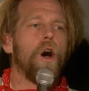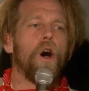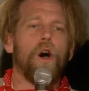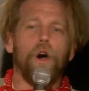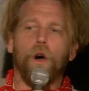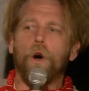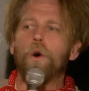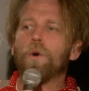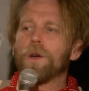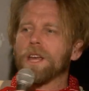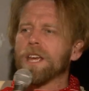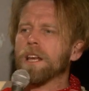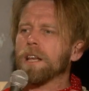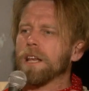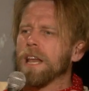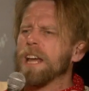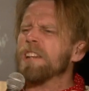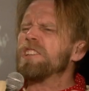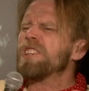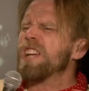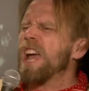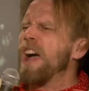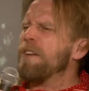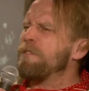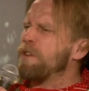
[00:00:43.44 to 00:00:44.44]
Oh, he'll
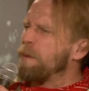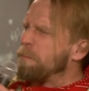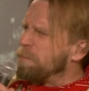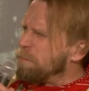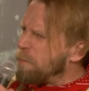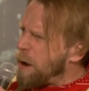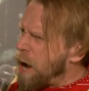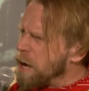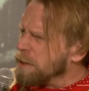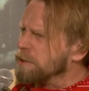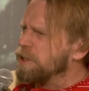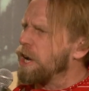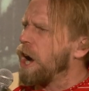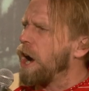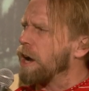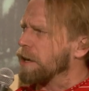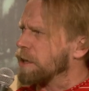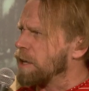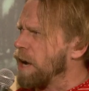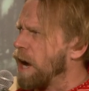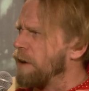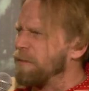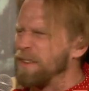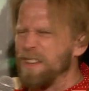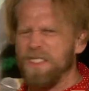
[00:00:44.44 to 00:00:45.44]
let you have a mugged hot
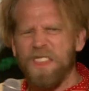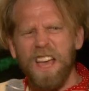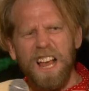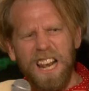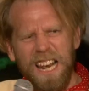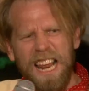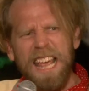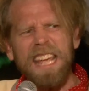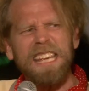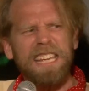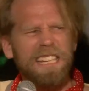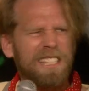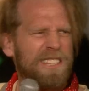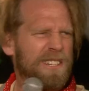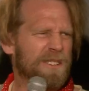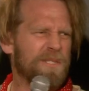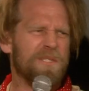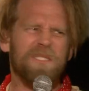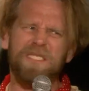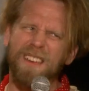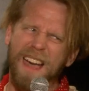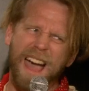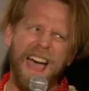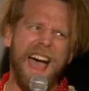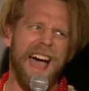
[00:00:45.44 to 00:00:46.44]
coffee. They'll let you do
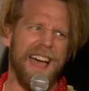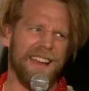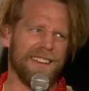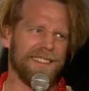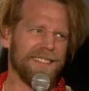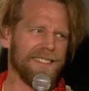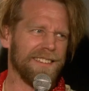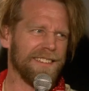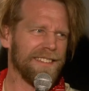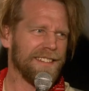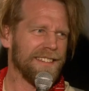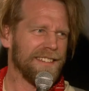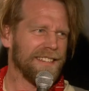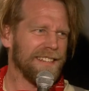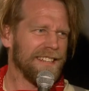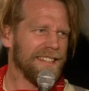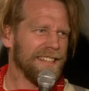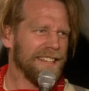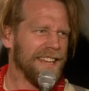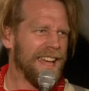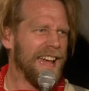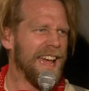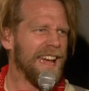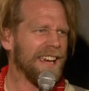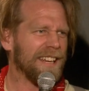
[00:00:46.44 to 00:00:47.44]
that.
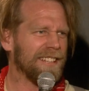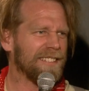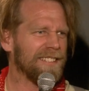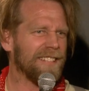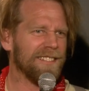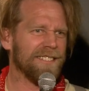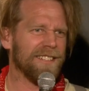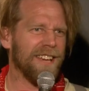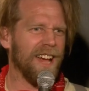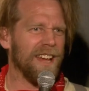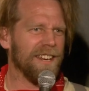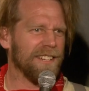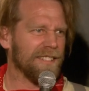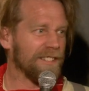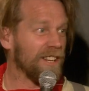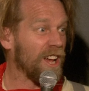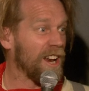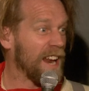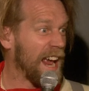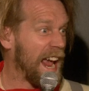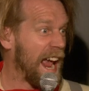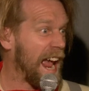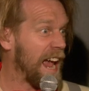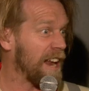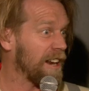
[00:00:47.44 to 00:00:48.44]
Yeah, because it's got
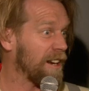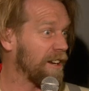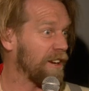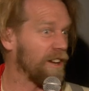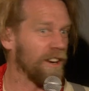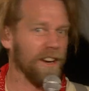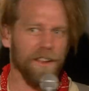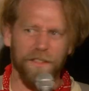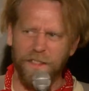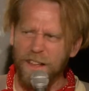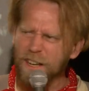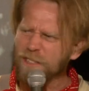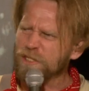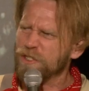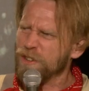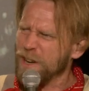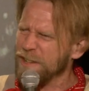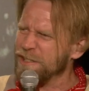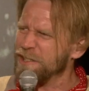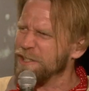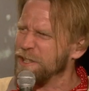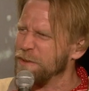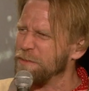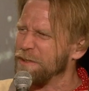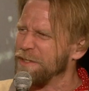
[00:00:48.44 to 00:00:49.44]
a handle on it. They'll
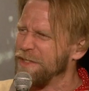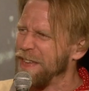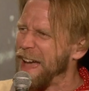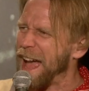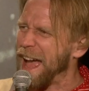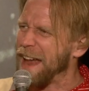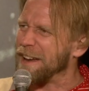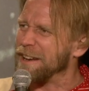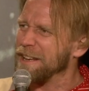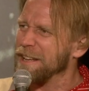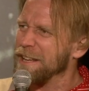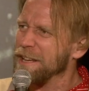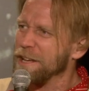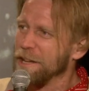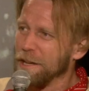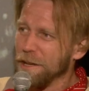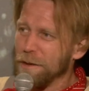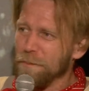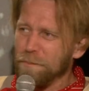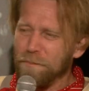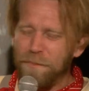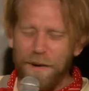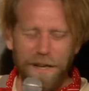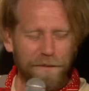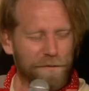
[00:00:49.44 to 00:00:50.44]
trust you with that.
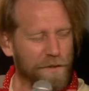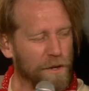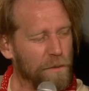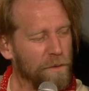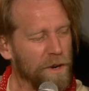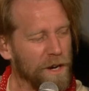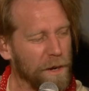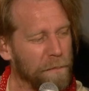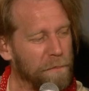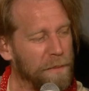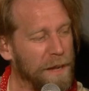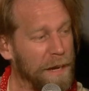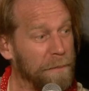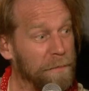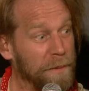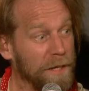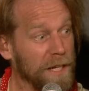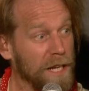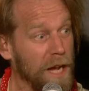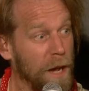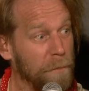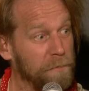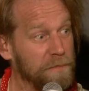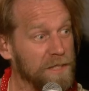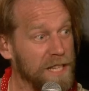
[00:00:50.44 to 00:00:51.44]
But if you want a paper
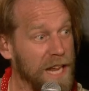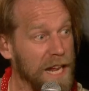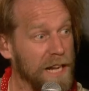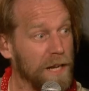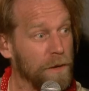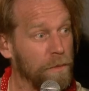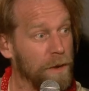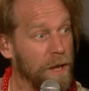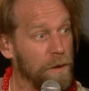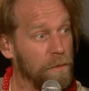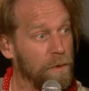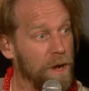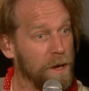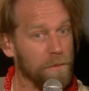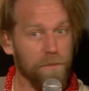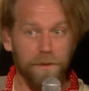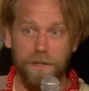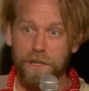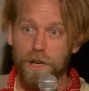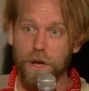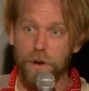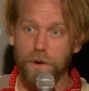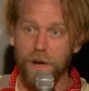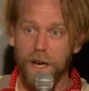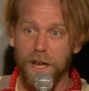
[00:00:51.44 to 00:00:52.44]
cup takeaway one with
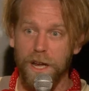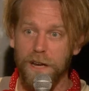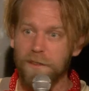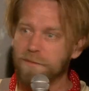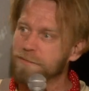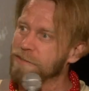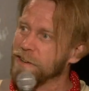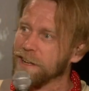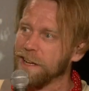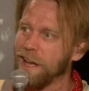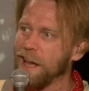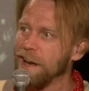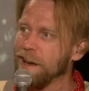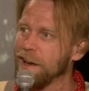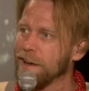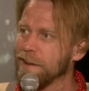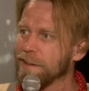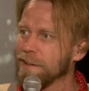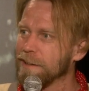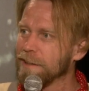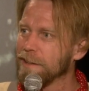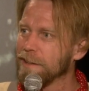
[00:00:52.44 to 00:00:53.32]
no lid, forget it.